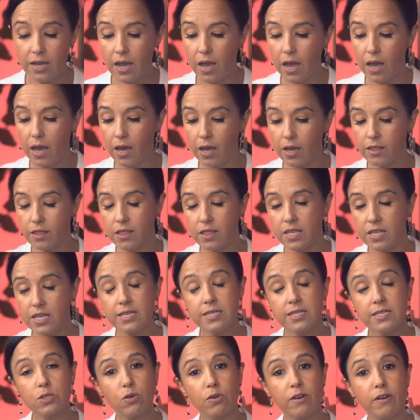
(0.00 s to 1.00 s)
Uh,
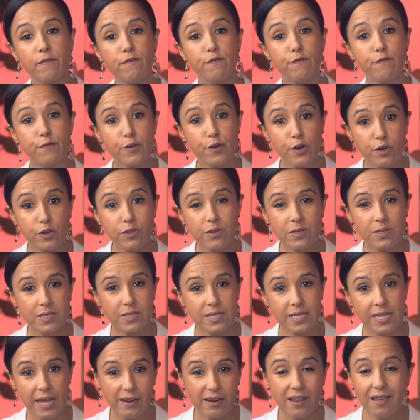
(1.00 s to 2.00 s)
this sort of furthers
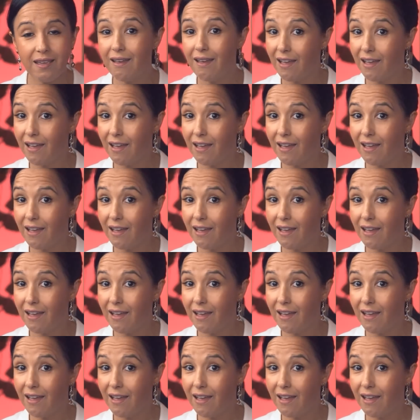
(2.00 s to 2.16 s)
that.